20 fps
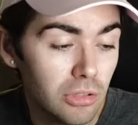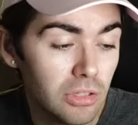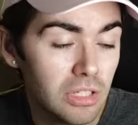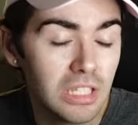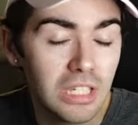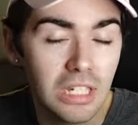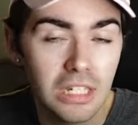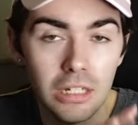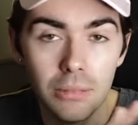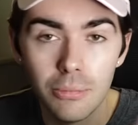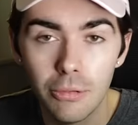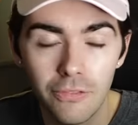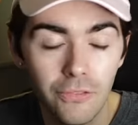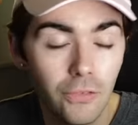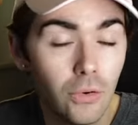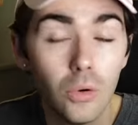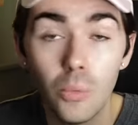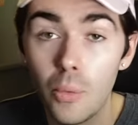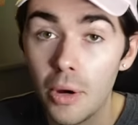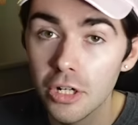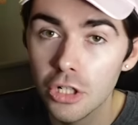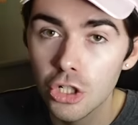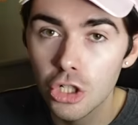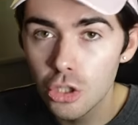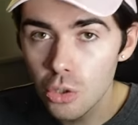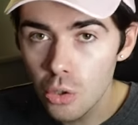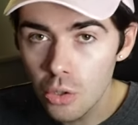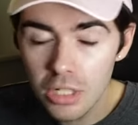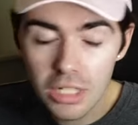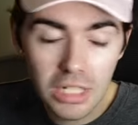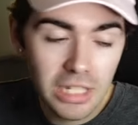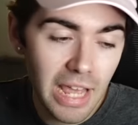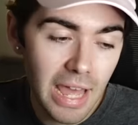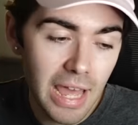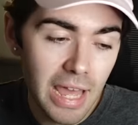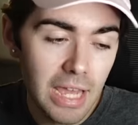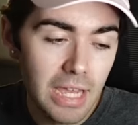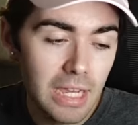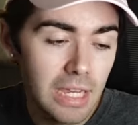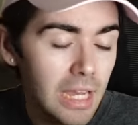Emerald City before one short
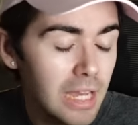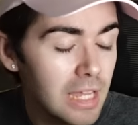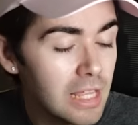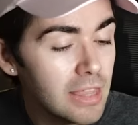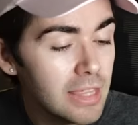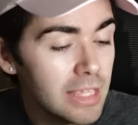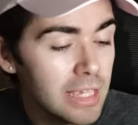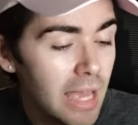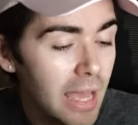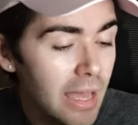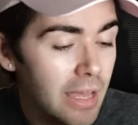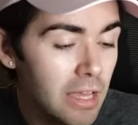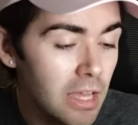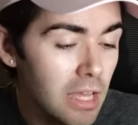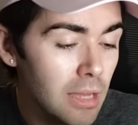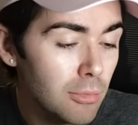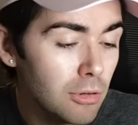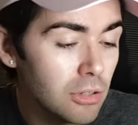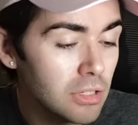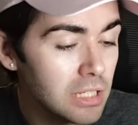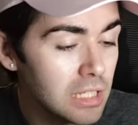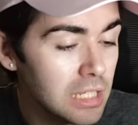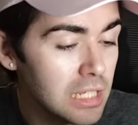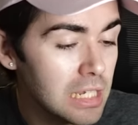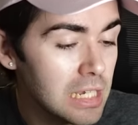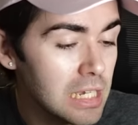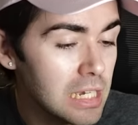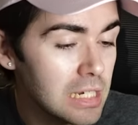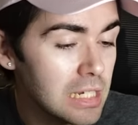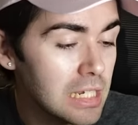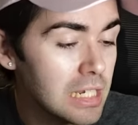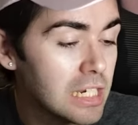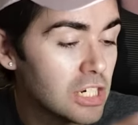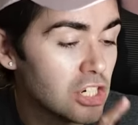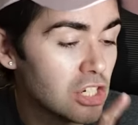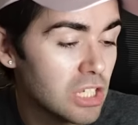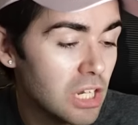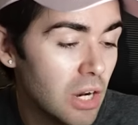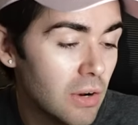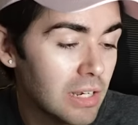day in the Emerald City.
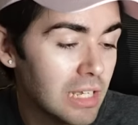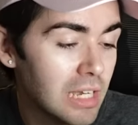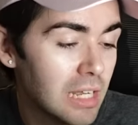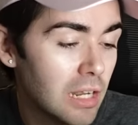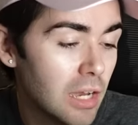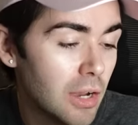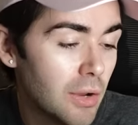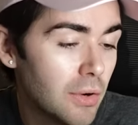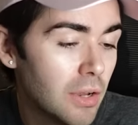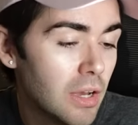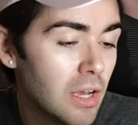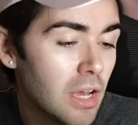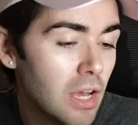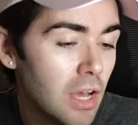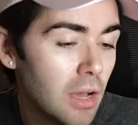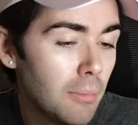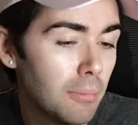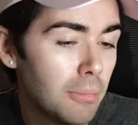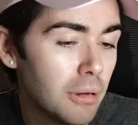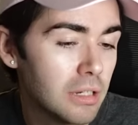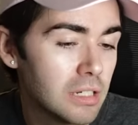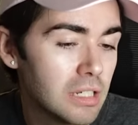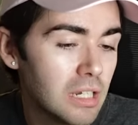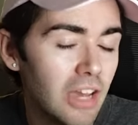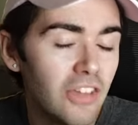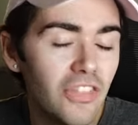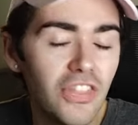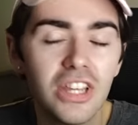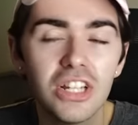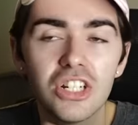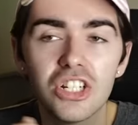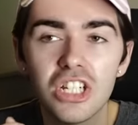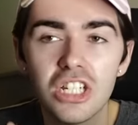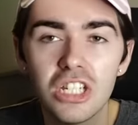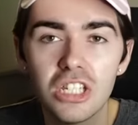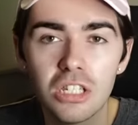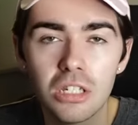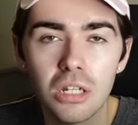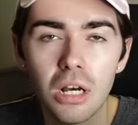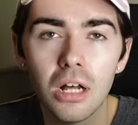She's currently alone, but I think she
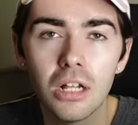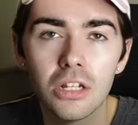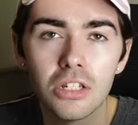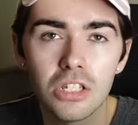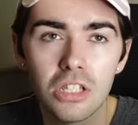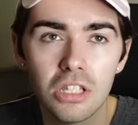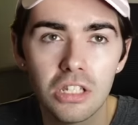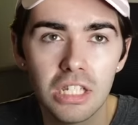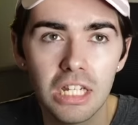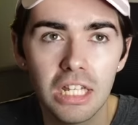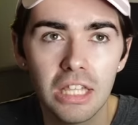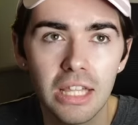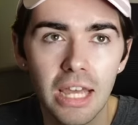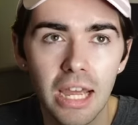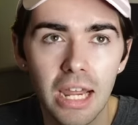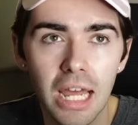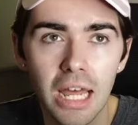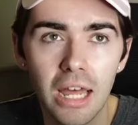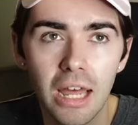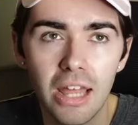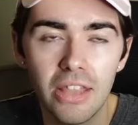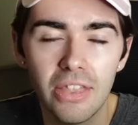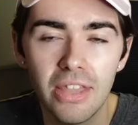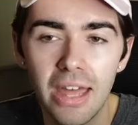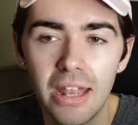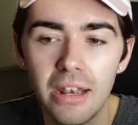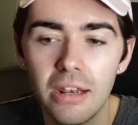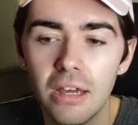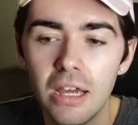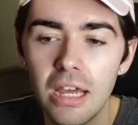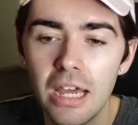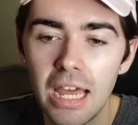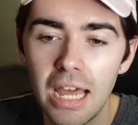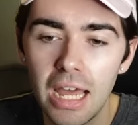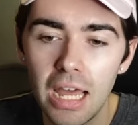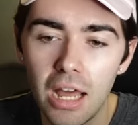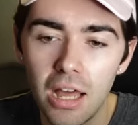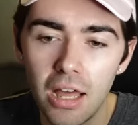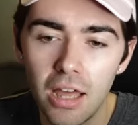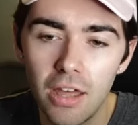starts the scene there and then
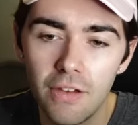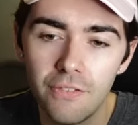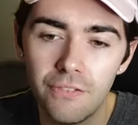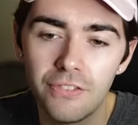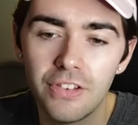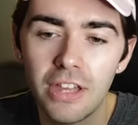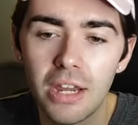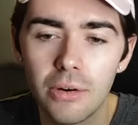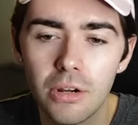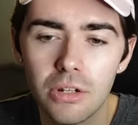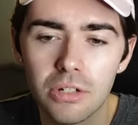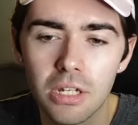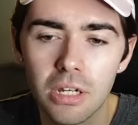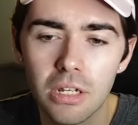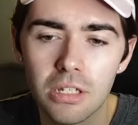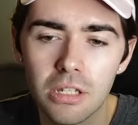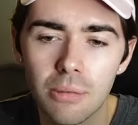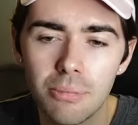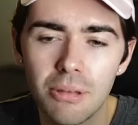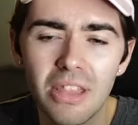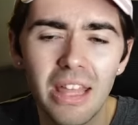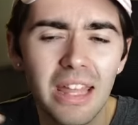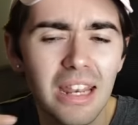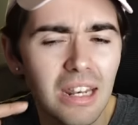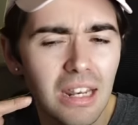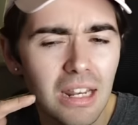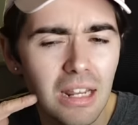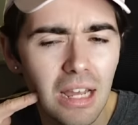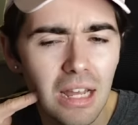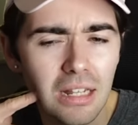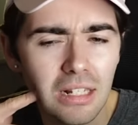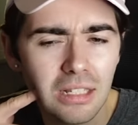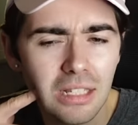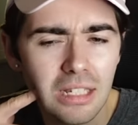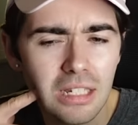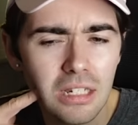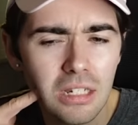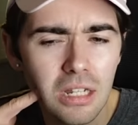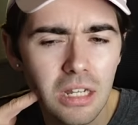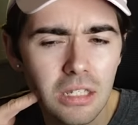uh, Fiyero turns up and then
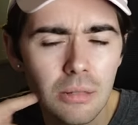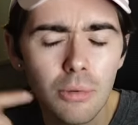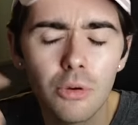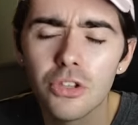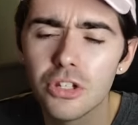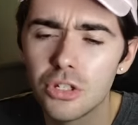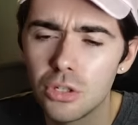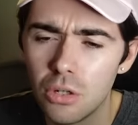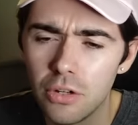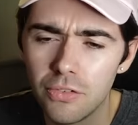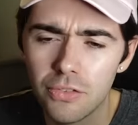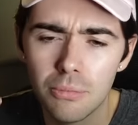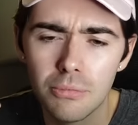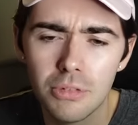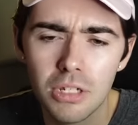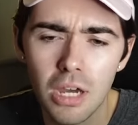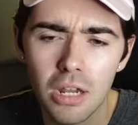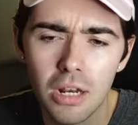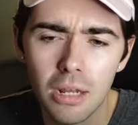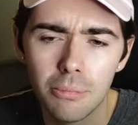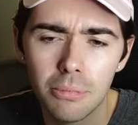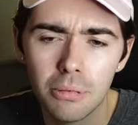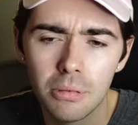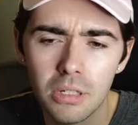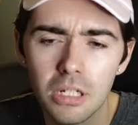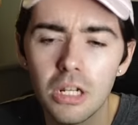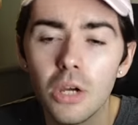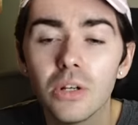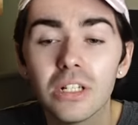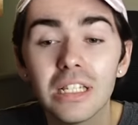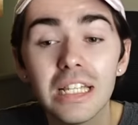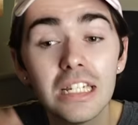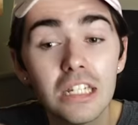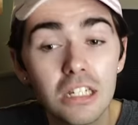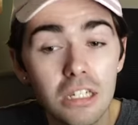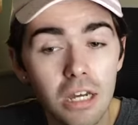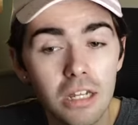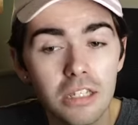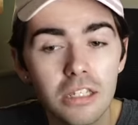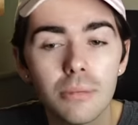Glinda turns up, or the two of them turn up. No,
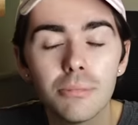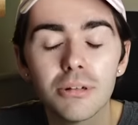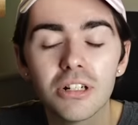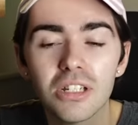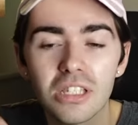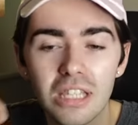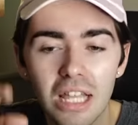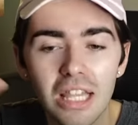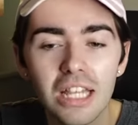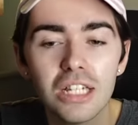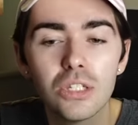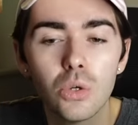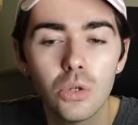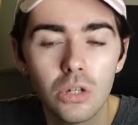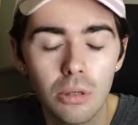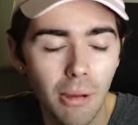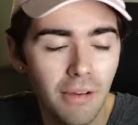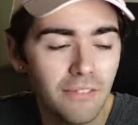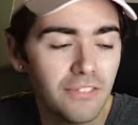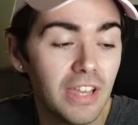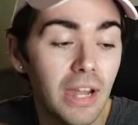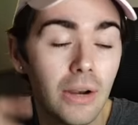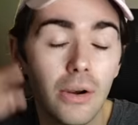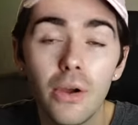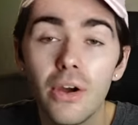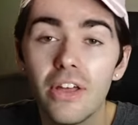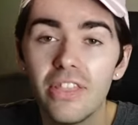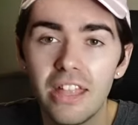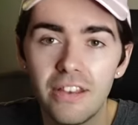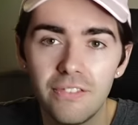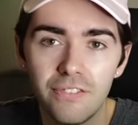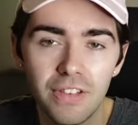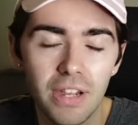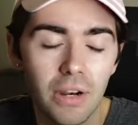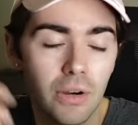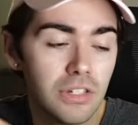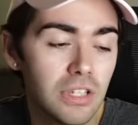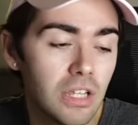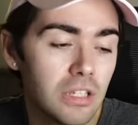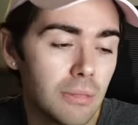Glinda turns up because then they talk about Fiyero and then
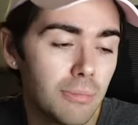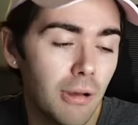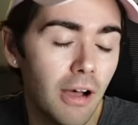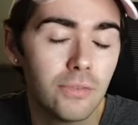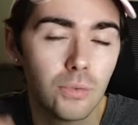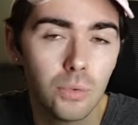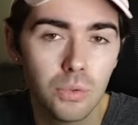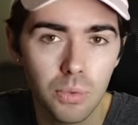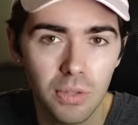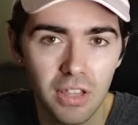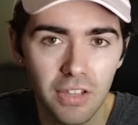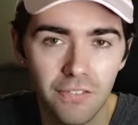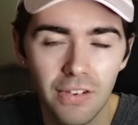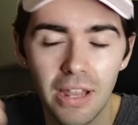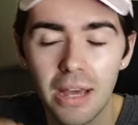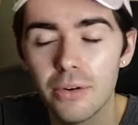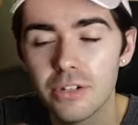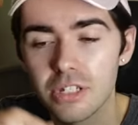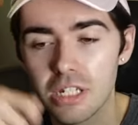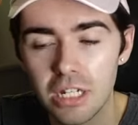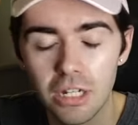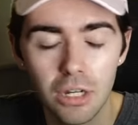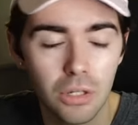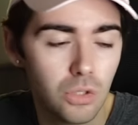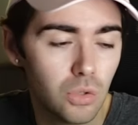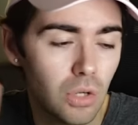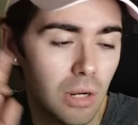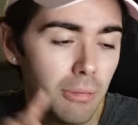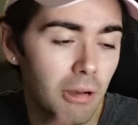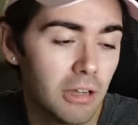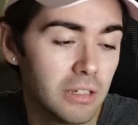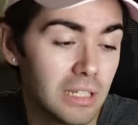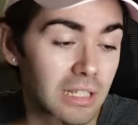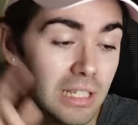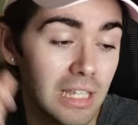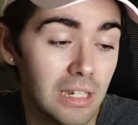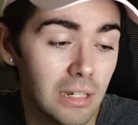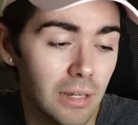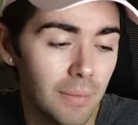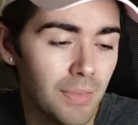Fiyero turns up afterwards with the flowers and he goes straight past
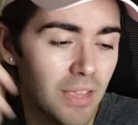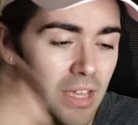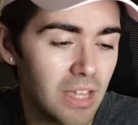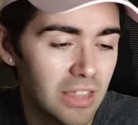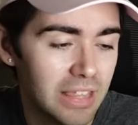Glinda.